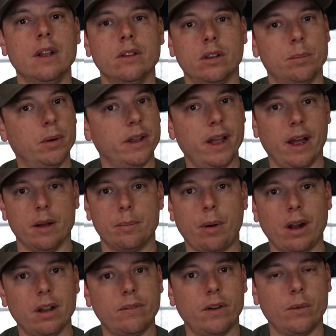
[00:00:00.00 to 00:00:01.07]
So, but yeah,
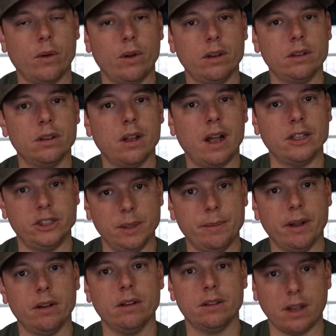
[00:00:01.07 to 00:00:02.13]
pilot fun one oh one at
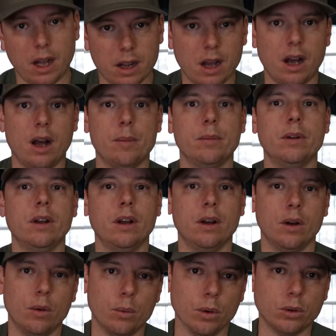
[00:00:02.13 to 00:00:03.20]
gmail dot com.
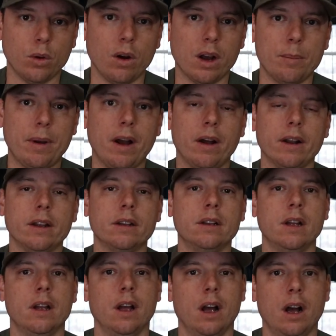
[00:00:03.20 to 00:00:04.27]
We'll talk about it.
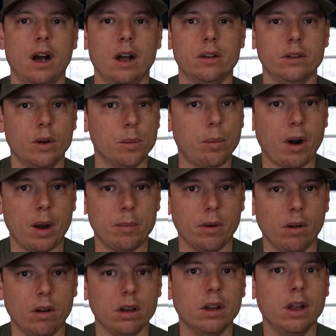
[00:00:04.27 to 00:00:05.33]
Uh, no problem
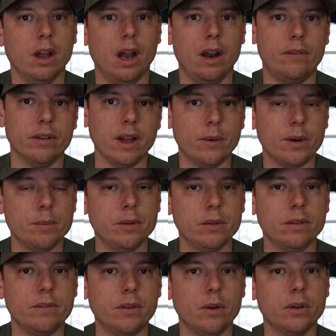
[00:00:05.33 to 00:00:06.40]
at all. And if you like what I'm
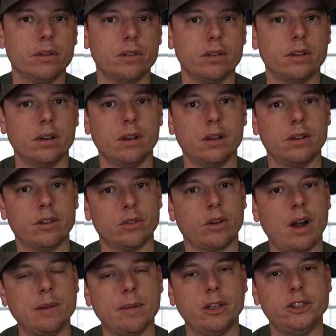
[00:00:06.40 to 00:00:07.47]
doing, folks,
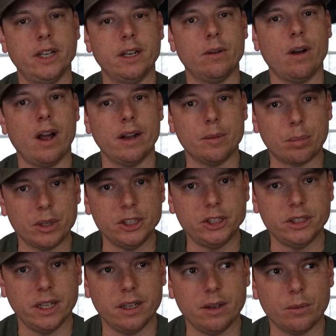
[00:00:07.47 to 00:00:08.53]
subscribe to my channel. I
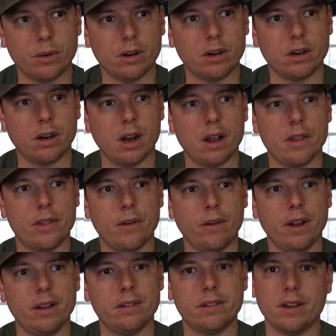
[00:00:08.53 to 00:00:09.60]
appreciate it. We're at
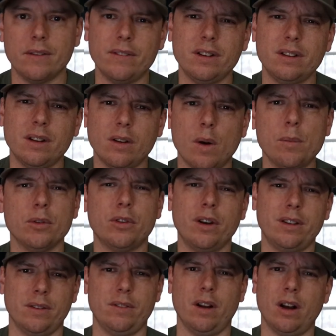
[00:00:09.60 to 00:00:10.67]
thirty-seven, almost
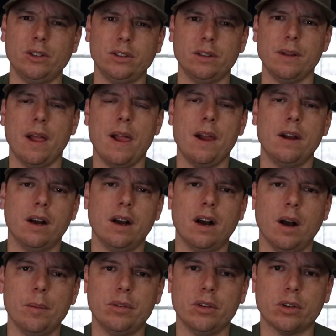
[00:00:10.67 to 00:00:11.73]
thirty-seven hundred
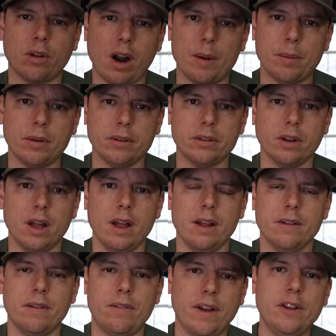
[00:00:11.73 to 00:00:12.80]
um, subscribers.
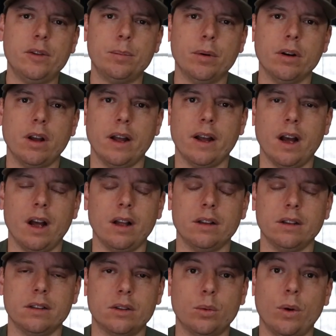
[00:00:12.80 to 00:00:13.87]
Facebook, I
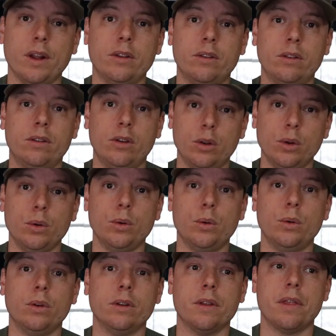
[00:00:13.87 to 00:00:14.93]
got twenty-two
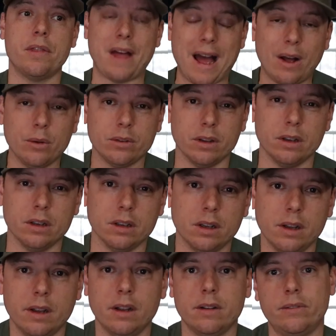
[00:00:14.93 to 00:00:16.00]
thousand
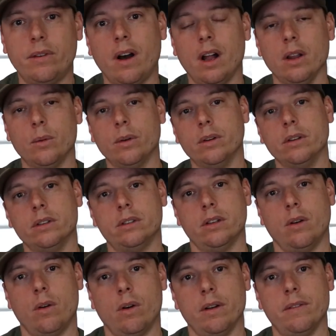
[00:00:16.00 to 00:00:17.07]
followers
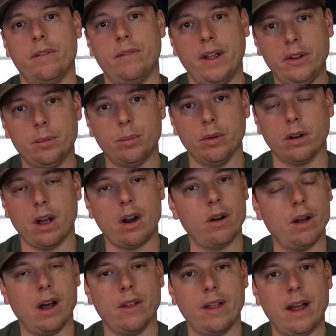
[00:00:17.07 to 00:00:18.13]
on Facebook. I don't
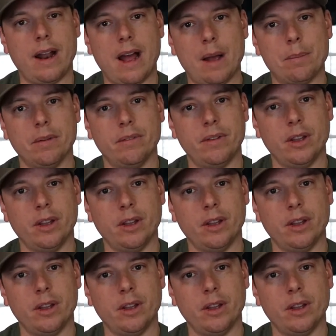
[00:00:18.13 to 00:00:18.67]
know how that happened.